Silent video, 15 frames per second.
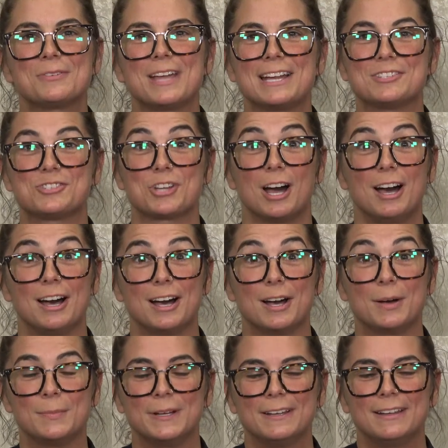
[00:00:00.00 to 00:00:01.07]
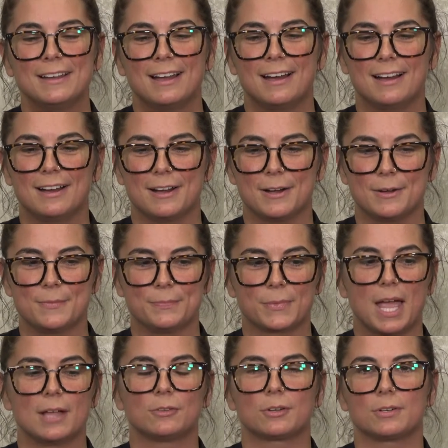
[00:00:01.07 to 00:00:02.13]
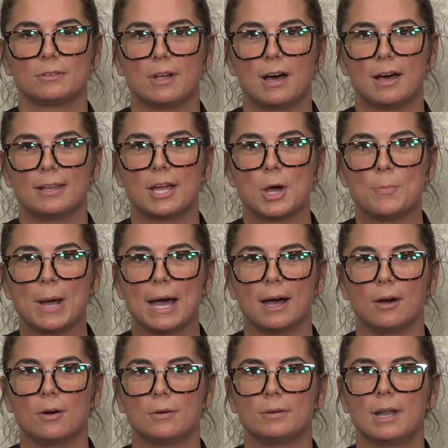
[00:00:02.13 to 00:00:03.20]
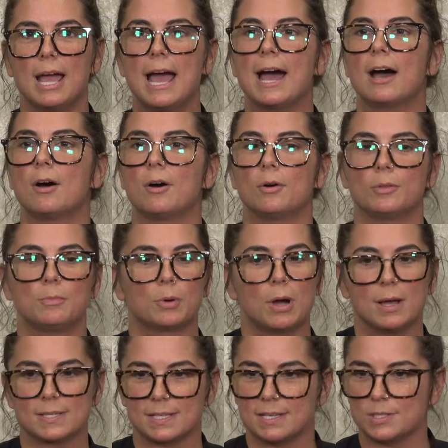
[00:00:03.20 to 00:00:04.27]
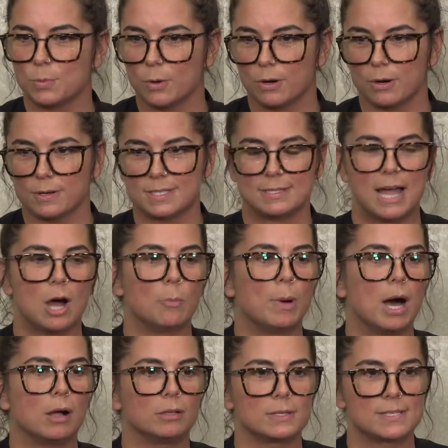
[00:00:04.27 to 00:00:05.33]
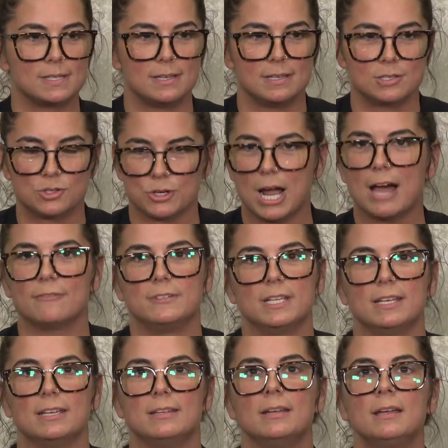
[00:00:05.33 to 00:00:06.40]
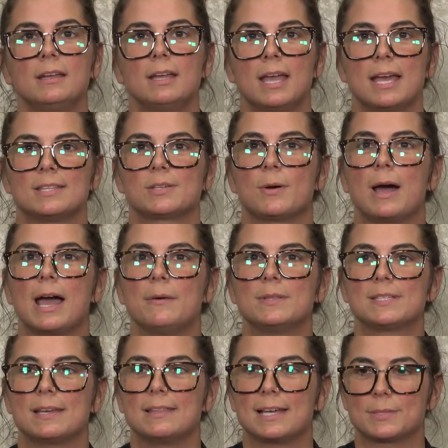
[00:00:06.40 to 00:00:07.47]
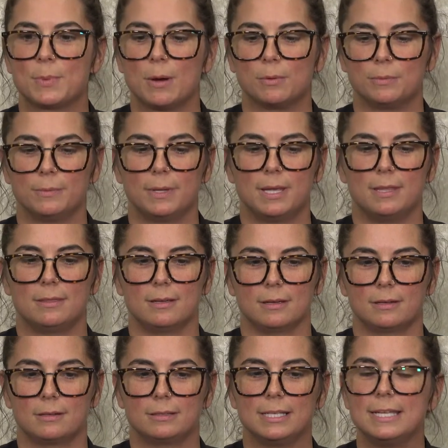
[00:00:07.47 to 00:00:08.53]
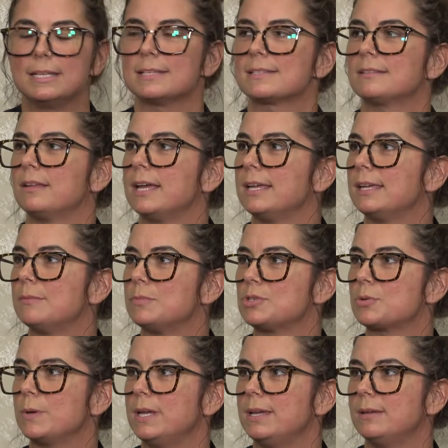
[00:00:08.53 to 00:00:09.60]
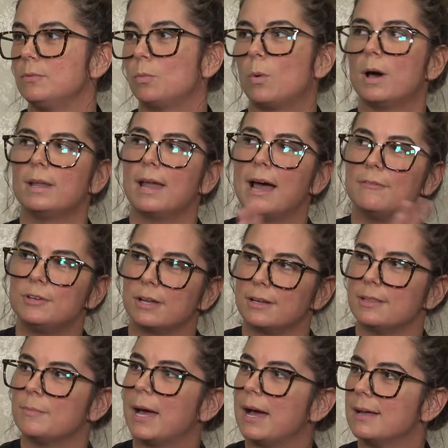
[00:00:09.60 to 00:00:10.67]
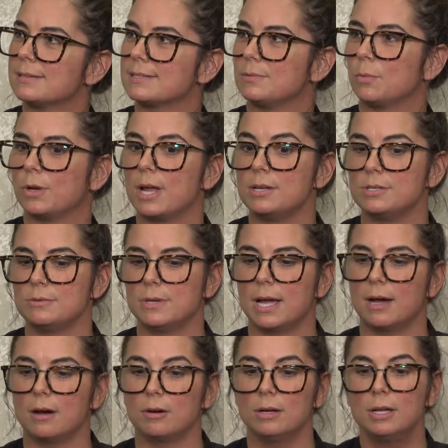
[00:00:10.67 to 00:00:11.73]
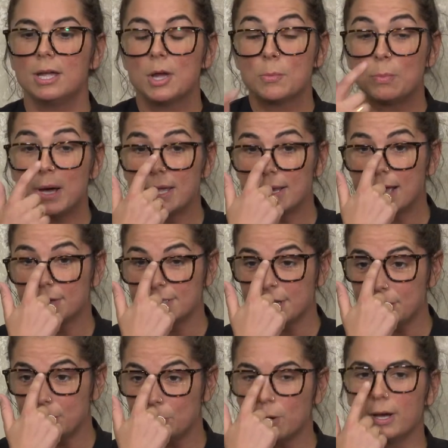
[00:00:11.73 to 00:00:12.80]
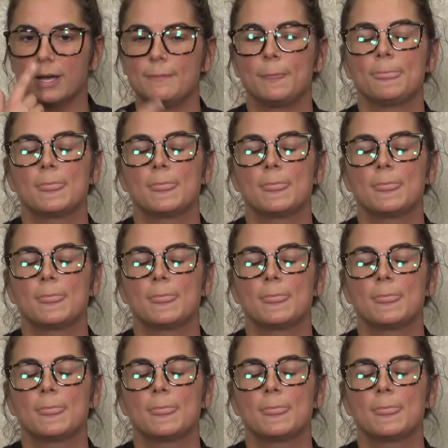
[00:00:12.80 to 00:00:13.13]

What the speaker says: job, I learned a lot about how the process works and how policy is drafted. And so I would say that's probably the cleanest link in between what I've done in the past and what I do now. But I'll tell you what,